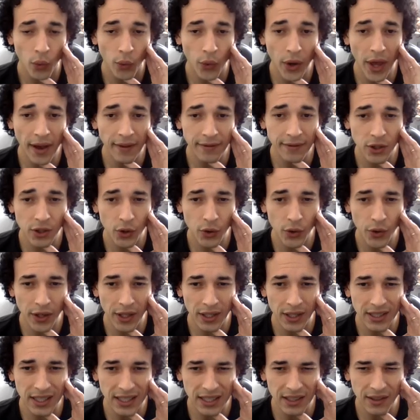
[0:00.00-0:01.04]
We have to
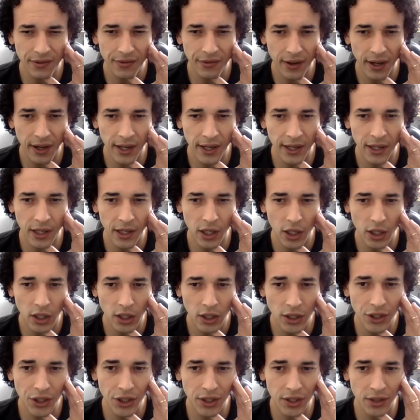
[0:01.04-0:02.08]
identify
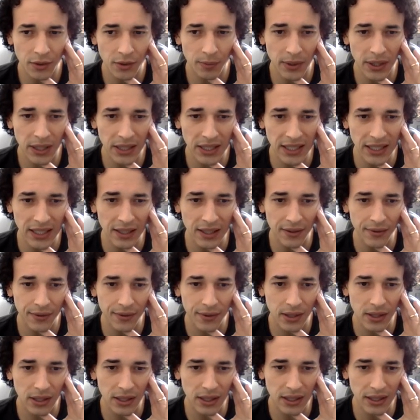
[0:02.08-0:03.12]
unconscious
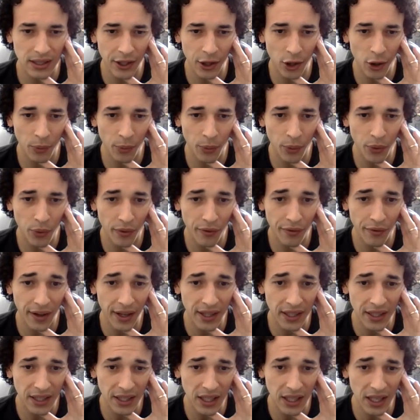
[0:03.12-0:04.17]
beliefs that are
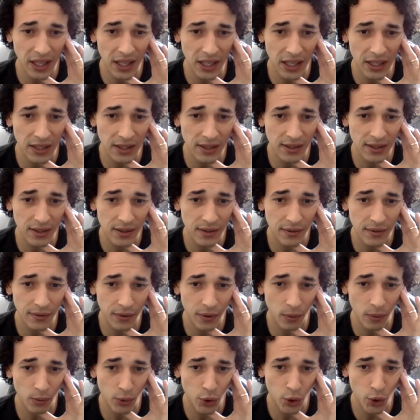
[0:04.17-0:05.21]
preventing us
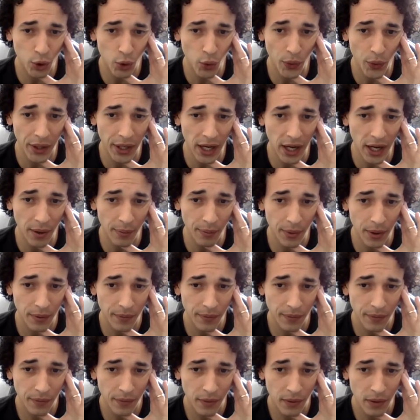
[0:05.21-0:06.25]
from showing up.
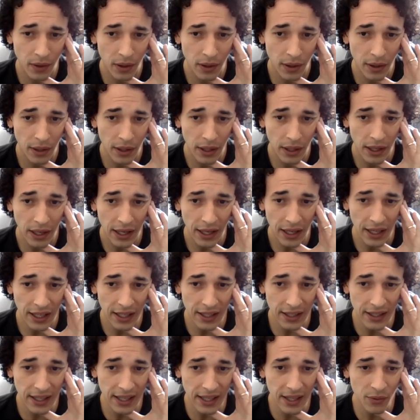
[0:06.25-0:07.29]

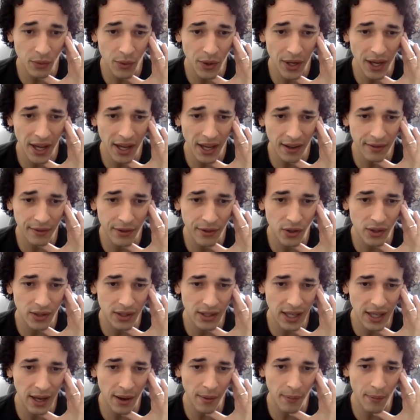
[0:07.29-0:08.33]
And then we have to
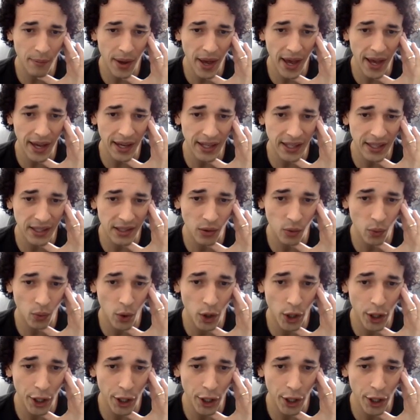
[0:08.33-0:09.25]
set back into